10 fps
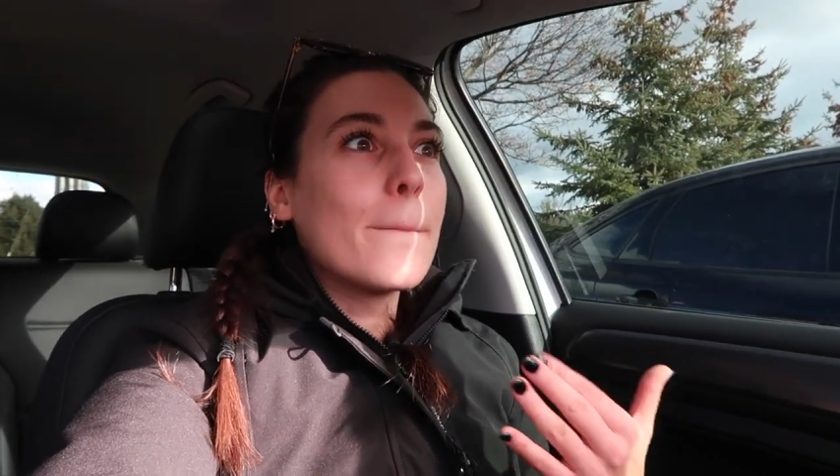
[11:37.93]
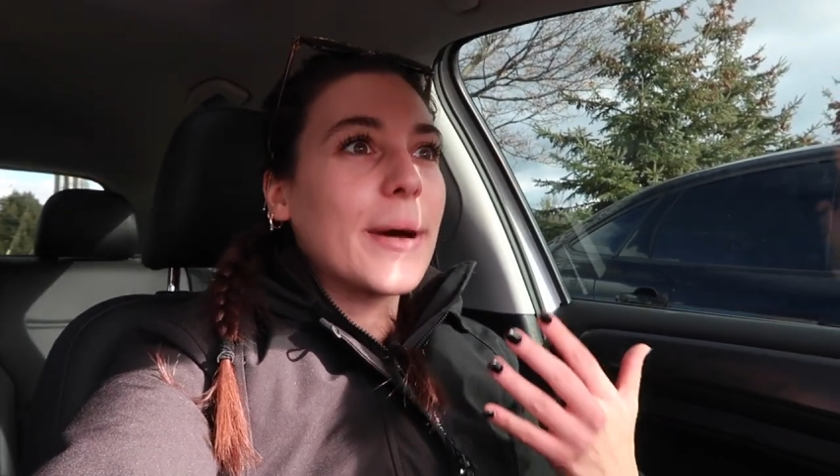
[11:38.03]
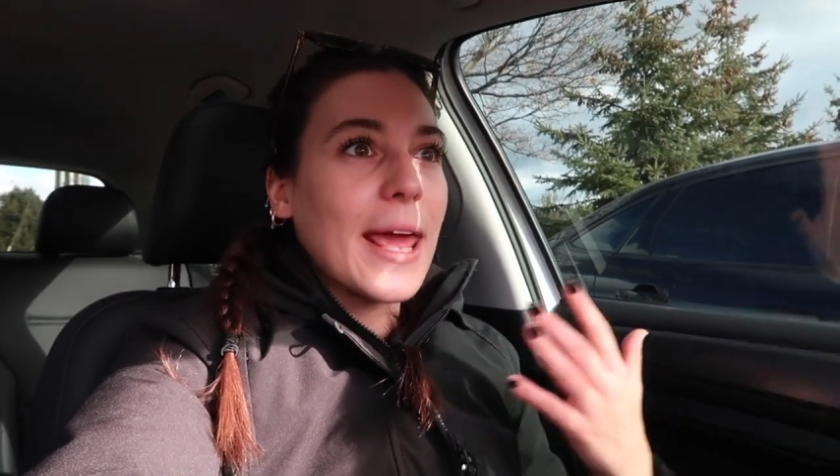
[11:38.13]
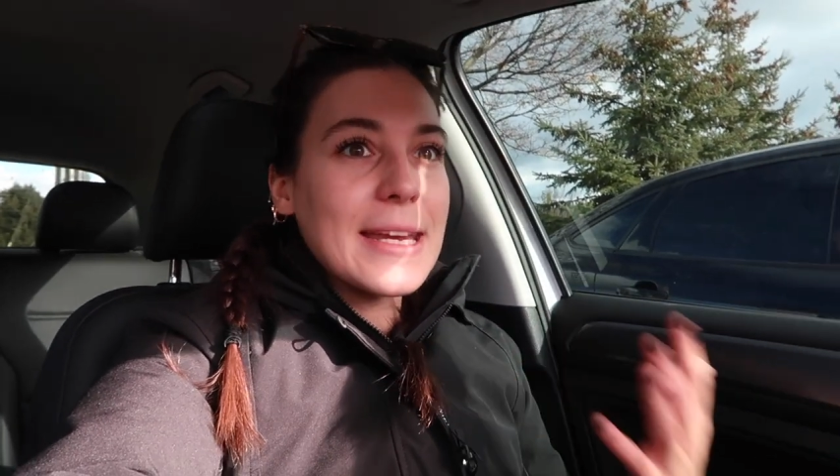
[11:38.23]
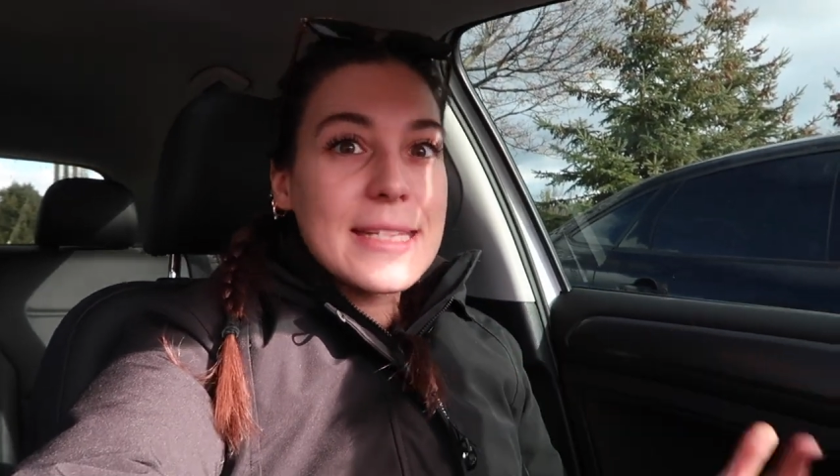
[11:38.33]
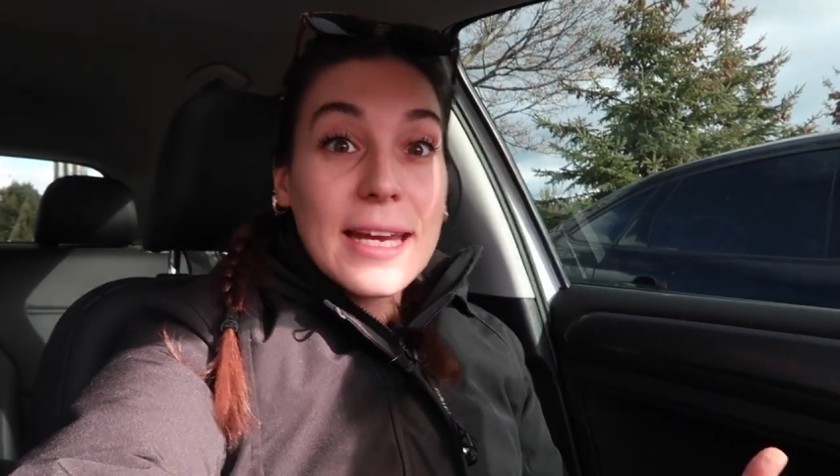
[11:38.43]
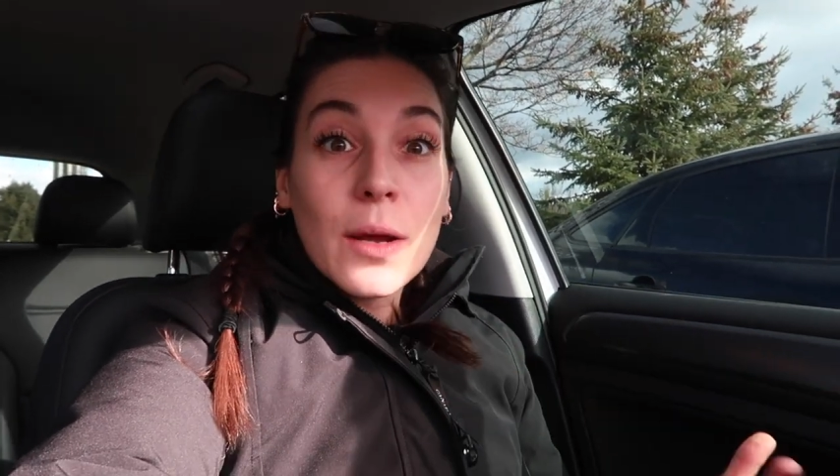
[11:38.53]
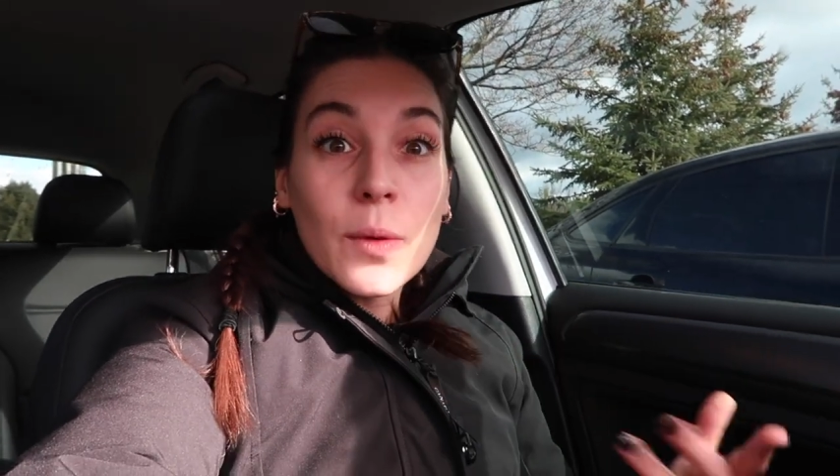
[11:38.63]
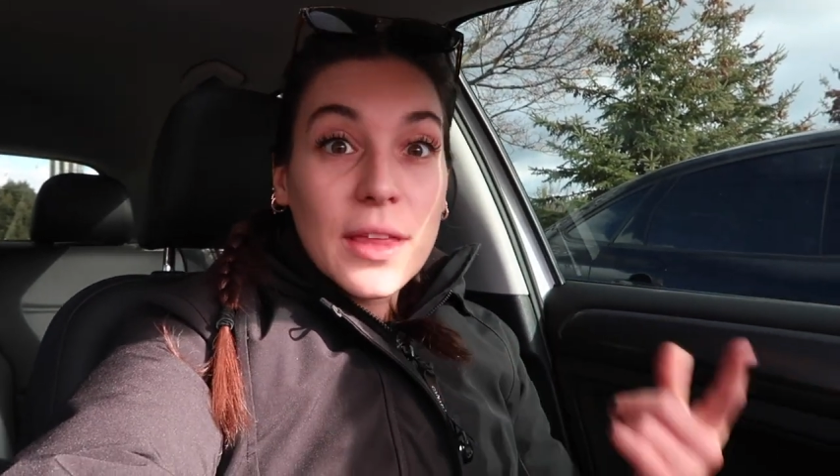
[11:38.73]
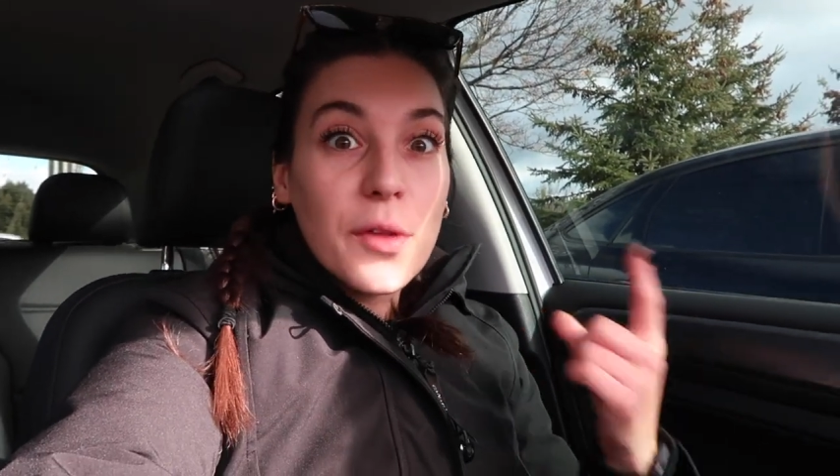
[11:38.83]
But I did
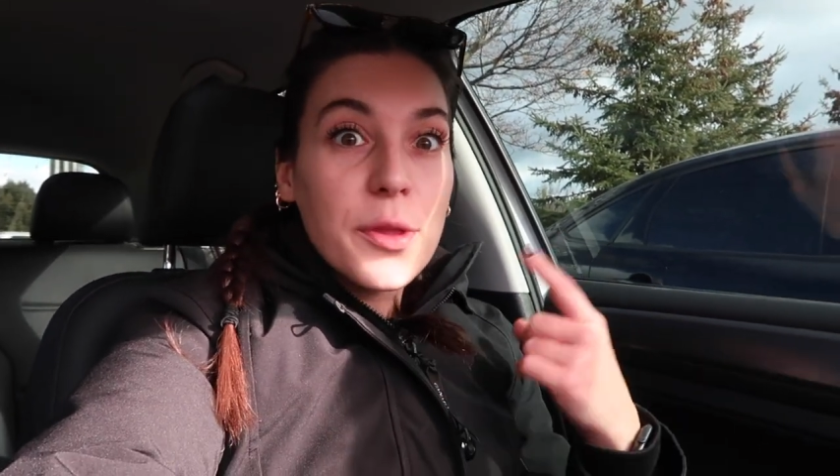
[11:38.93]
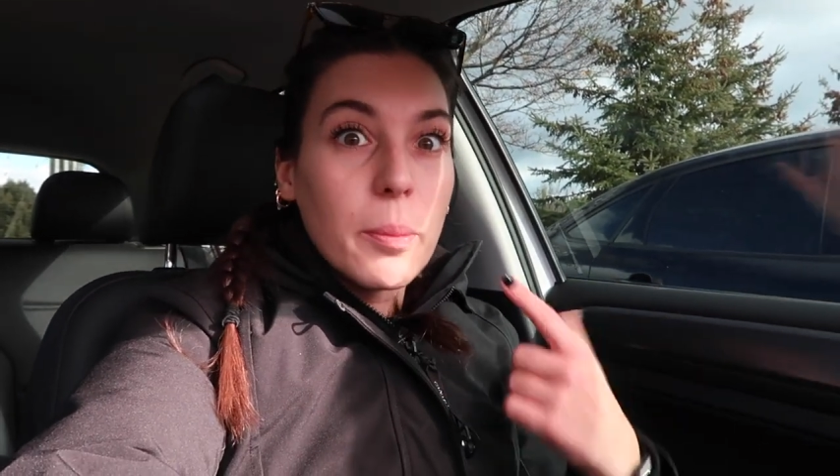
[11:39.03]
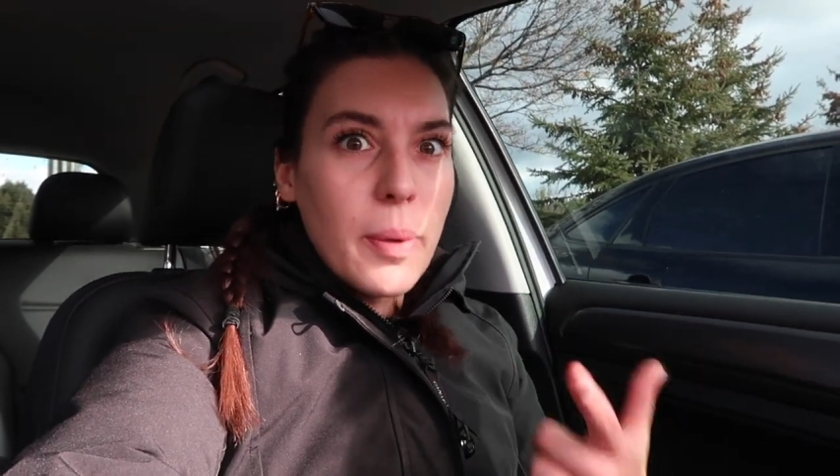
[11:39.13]
it without the